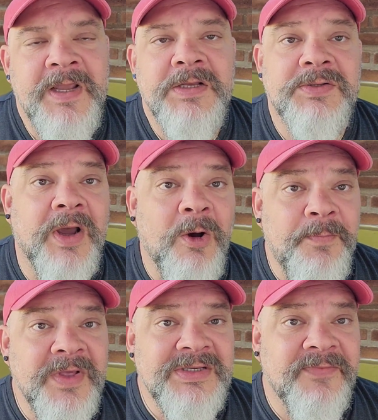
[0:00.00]
So I hope
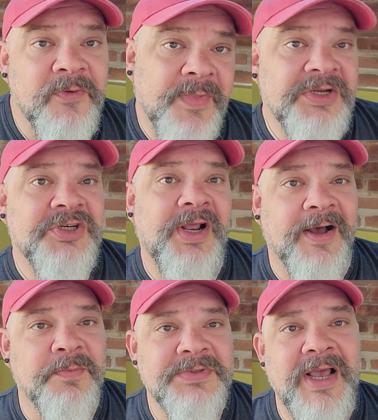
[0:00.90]
this information
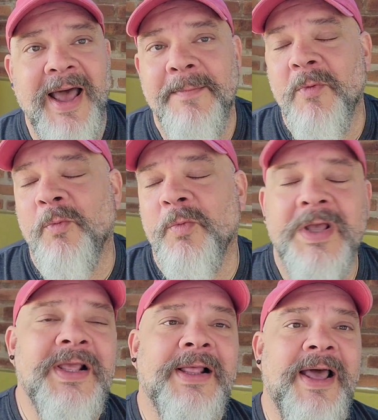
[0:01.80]
helps. I'm
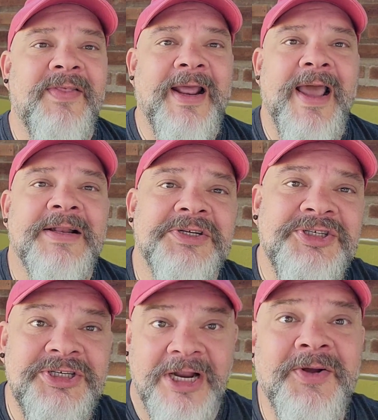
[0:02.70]
really glad that I got to
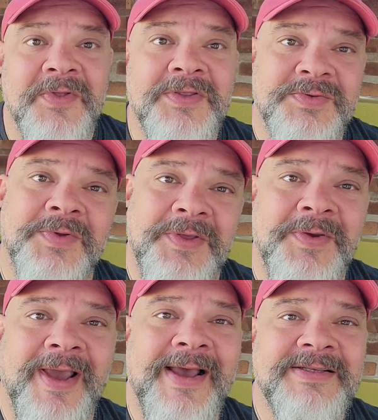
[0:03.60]
share this with you
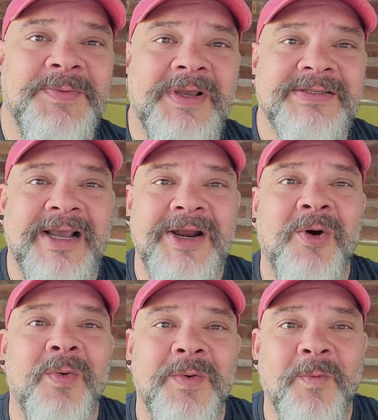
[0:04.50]
guys, because I know
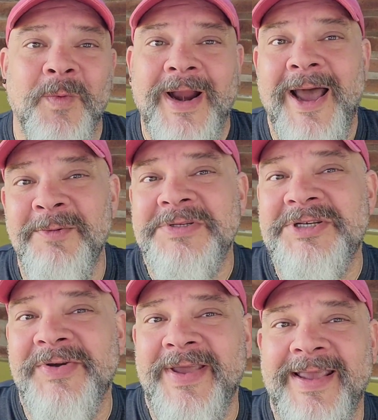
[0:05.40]
when I was
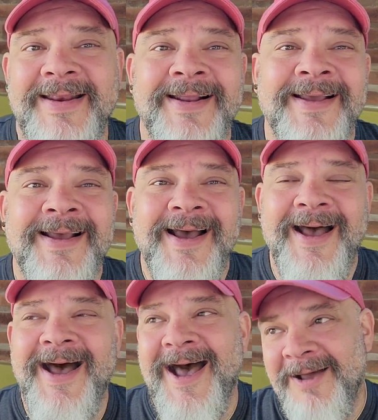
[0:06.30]
doing it,
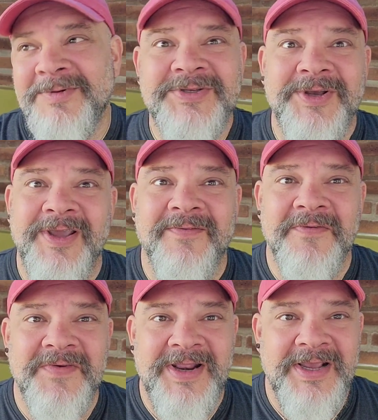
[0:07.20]
I was looking for
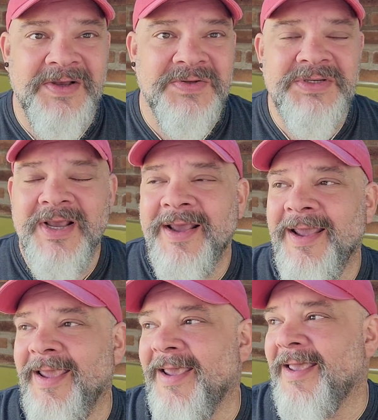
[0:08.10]
videos
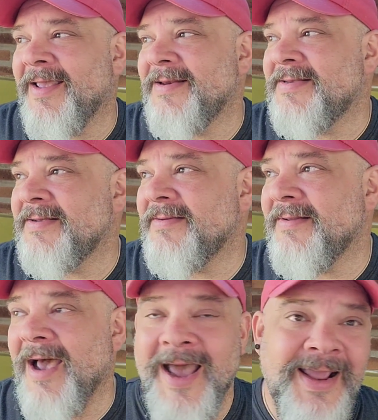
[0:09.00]
and
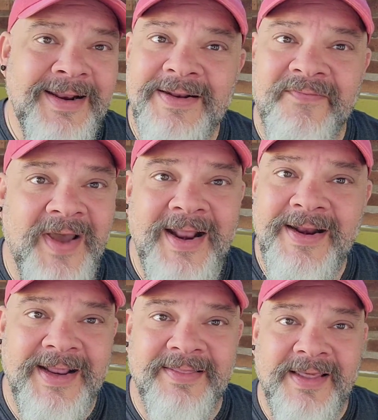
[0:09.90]
I didn't find
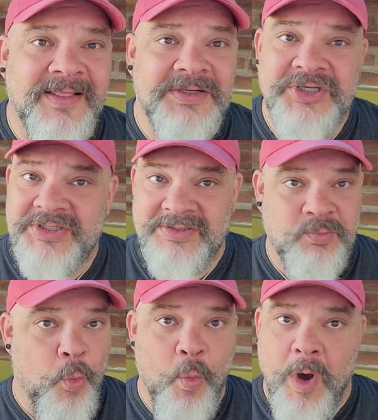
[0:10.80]
anything that just
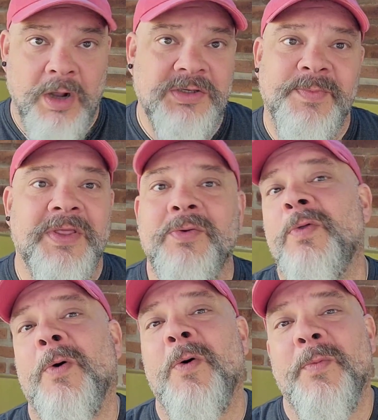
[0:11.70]
walked me through
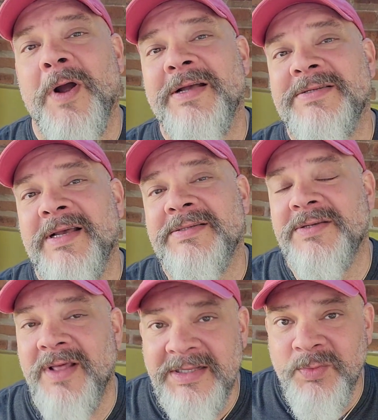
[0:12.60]
the whole process. So
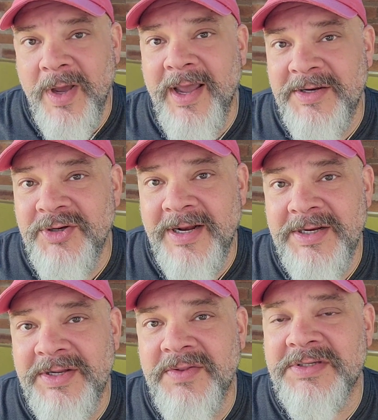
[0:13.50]
that's why I tried to
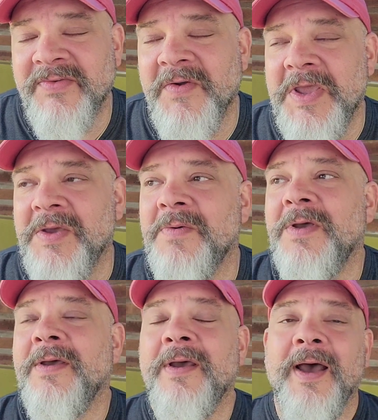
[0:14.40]
do this for you.
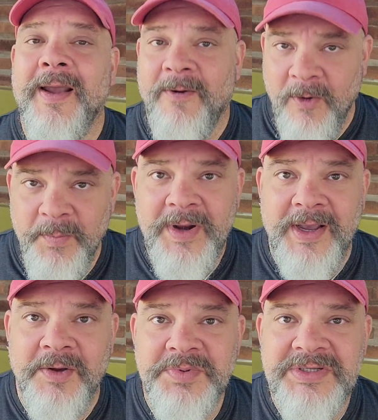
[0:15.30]
I hope it
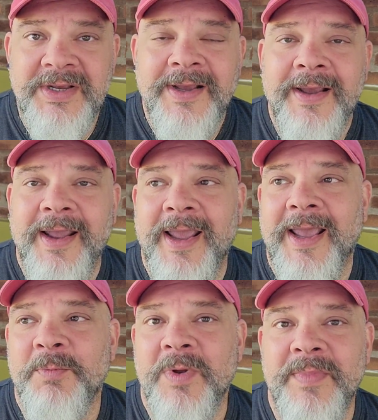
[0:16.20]
helps.
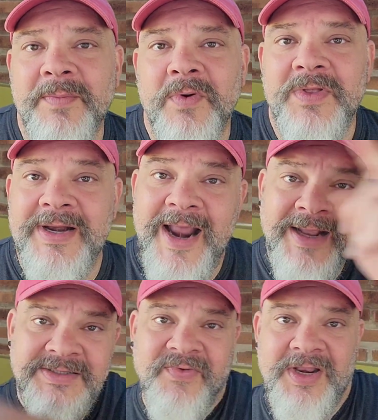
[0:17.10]
And remember, the
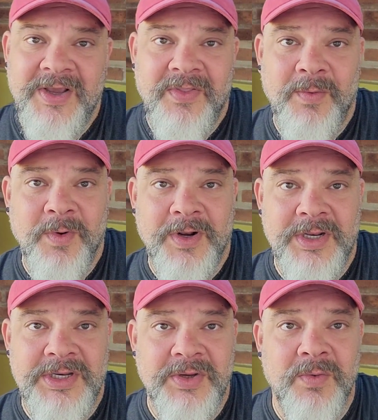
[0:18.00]
next video that we're going to
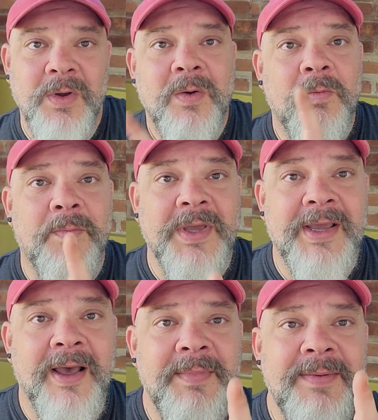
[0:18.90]
do will be
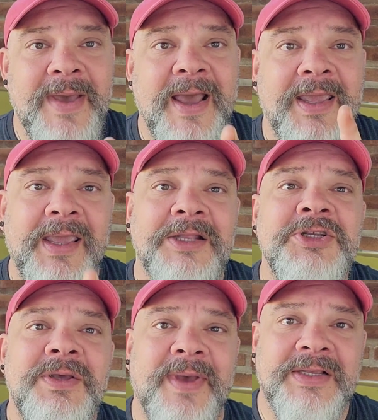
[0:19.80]
coming back
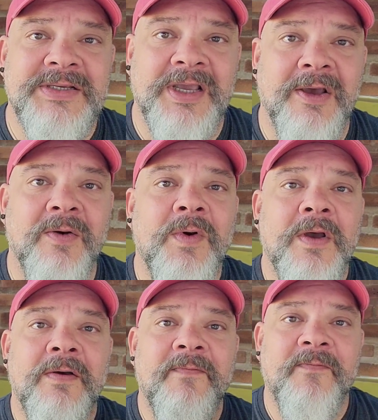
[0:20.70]
into Mexico
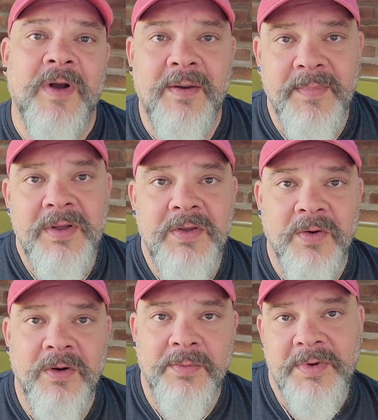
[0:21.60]
from your
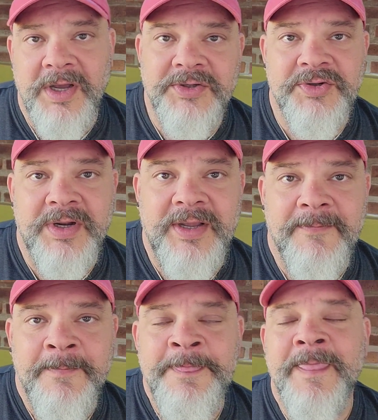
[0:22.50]
home country.
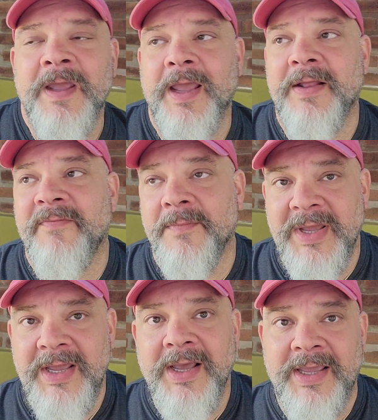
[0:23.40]
And for
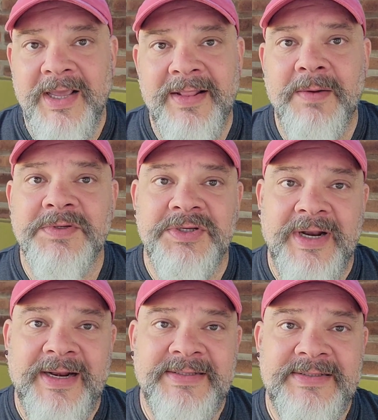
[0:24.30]
me, again, that was
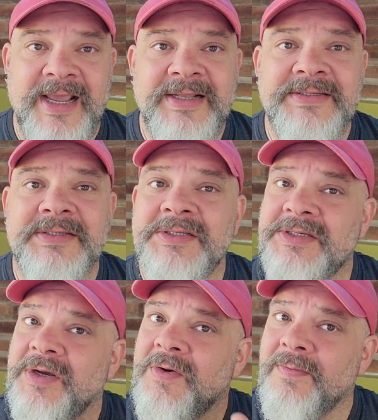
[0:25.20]
United States.
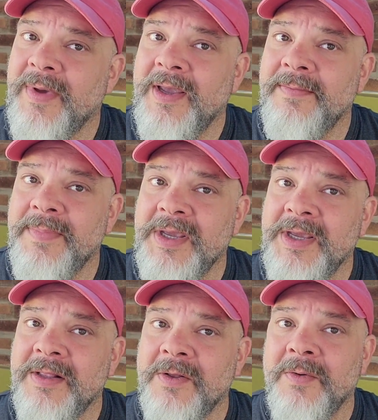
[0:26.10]
So it might be
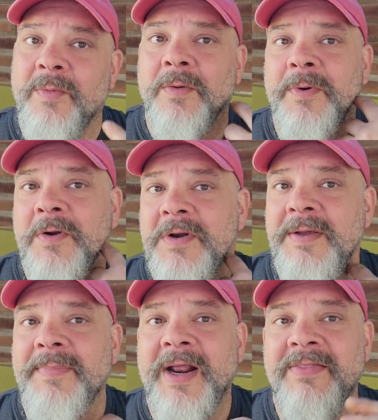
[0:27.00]
a little more
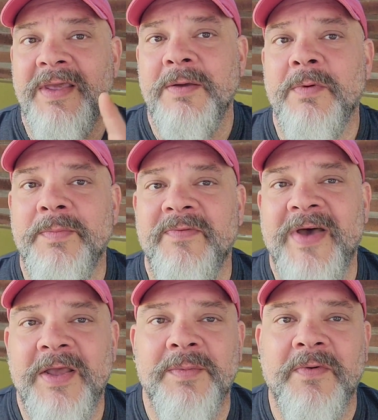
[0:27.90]
pertinent, but I think it will be
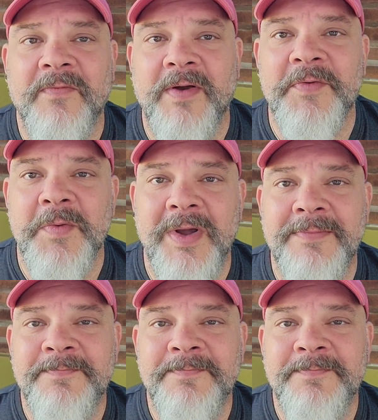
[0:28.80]
valuable for everyone.